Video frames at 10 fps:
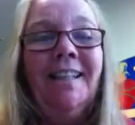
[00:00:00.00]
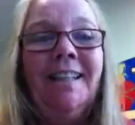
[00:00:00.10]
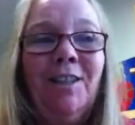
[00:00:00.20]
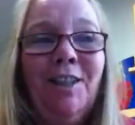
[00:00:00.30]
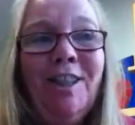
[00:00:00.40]

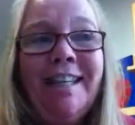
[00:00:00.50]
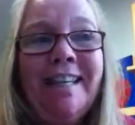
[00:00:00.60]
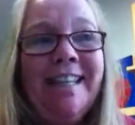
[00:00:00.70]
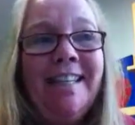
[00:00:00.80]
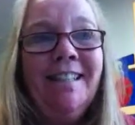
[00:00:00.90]
The good
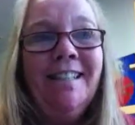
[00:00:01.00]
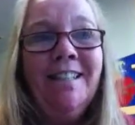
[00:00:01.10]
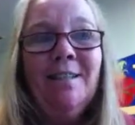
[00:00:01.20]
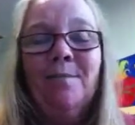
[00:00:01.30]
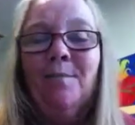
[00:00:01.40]
thing is,
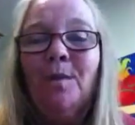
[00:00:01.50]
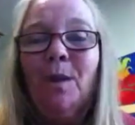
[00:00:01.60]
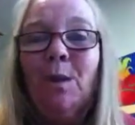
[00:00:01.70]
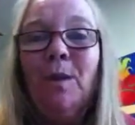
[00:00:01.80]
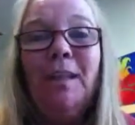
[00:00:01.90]

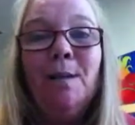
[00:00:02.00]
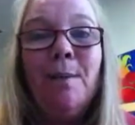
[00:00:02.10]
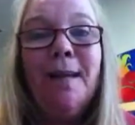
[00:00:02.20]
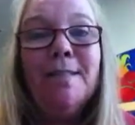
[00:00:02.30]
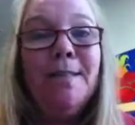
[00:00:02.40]
acrylic
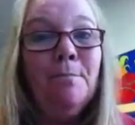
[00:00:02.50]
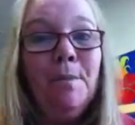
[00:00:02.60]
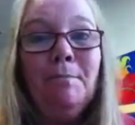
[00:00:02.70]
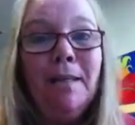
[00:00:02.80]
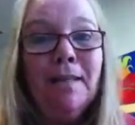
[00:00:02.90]
paints can
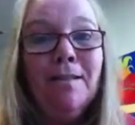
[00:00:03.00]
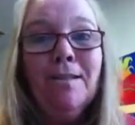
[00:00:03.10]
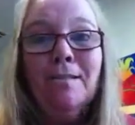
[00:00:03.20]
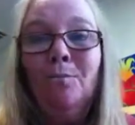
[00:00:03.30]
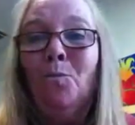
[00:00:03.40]
be
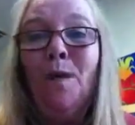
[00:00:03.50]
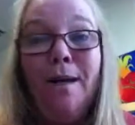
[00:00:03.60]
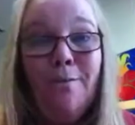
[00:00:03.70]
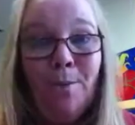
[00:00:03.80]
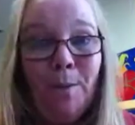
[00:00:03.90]
mixed,
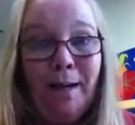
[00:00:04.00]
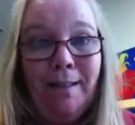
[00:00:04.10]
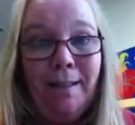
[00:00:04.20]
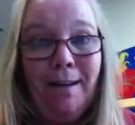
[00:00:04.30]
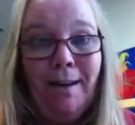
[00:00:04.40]
whatever
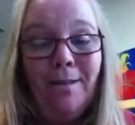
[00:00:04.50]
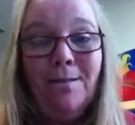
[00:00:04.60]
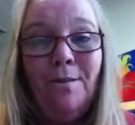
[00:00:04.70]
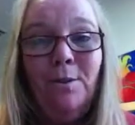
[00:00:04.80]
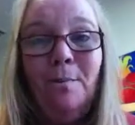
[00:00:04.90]
brand they are.
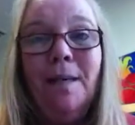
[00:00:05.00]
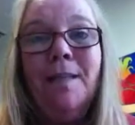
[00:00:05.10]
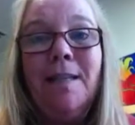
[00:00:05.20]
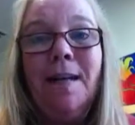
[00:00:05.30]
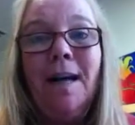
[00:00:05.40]
So if you're
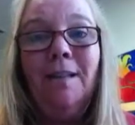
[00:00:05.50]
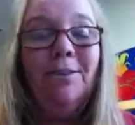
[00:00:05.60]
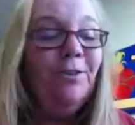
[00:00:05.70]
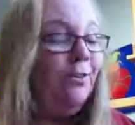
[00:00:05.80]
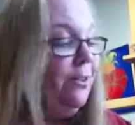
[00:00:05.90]
mixing
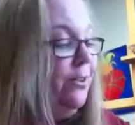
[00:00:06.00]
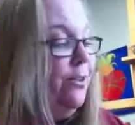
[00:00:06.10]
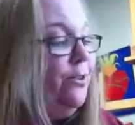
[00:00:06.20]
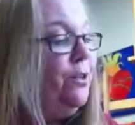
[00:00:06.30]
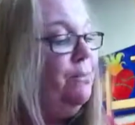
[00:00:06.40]
colors,
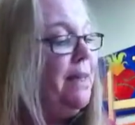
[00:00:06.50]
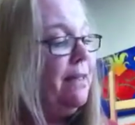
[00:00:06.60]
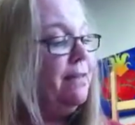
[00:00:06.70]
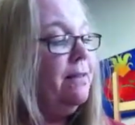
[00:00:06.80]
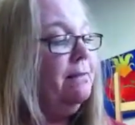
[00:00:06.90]
you can
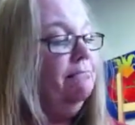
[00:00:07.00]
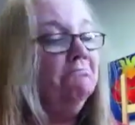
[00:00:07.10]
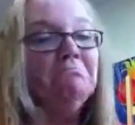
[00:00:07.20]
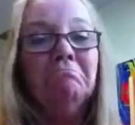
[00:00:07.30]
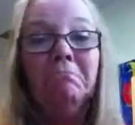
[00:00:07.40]
mix
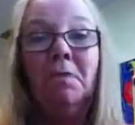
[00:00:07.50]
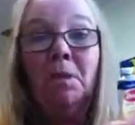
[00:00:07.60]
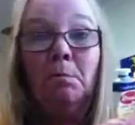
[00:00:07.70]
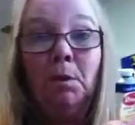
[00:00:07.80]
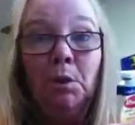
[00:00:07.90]

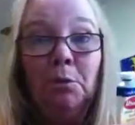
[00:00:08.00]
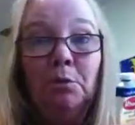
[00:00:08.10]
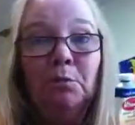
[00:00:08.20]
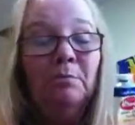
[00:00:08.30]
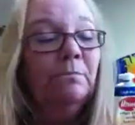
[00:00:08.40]
the
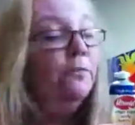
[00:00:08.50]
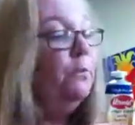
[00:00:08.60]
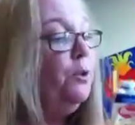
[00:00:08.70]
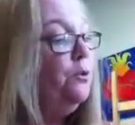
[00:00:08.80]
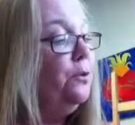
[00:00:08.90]
blue
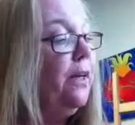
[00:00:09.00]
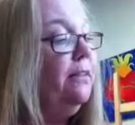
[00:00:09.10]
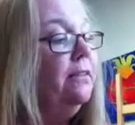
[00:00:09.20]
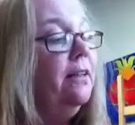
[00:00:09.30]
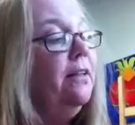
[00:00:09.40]
from
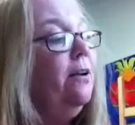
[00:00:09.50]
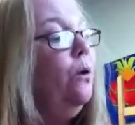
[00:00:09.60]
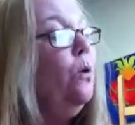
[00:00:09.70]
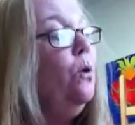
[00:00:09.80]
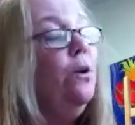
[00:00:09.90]
Utrecht
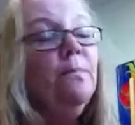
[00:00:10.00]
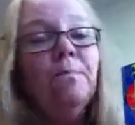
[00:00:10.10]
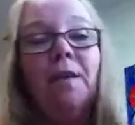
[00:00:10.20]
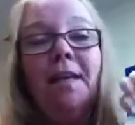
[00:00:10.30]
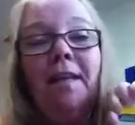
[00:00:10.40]
or
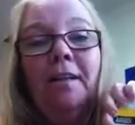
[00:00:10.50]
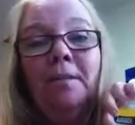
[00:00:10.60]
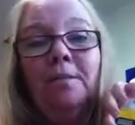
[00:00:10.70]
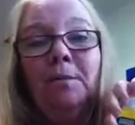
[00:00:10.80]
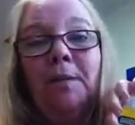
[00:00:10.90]
the
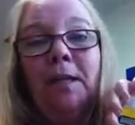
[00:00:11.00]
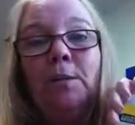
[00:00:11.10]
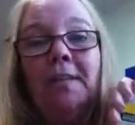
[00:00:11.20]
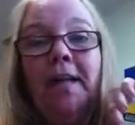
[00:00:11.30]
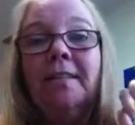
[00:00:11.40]
yellow from
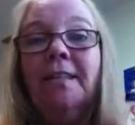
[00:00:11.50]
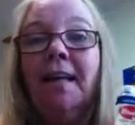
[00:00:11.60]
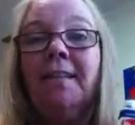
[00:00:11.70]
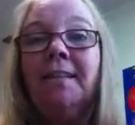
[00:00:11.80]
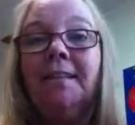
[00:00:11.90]
Liquitex
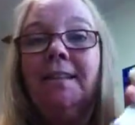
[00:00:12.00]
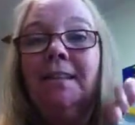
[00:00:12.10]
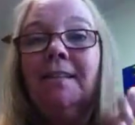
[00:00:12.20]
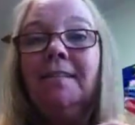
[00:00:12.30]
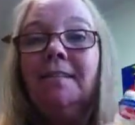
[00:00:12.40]
and
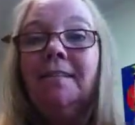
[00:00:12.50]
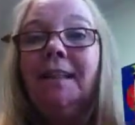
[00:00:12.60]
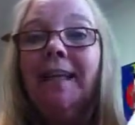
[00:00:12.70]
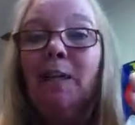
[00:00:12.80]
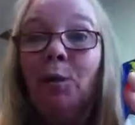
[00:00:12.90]
still
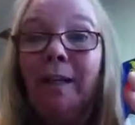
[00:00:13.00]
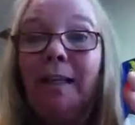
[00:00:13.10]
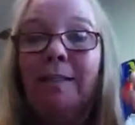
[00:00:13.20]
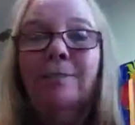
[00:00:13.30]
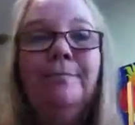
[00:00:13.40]
get
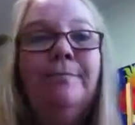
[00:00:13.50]
green.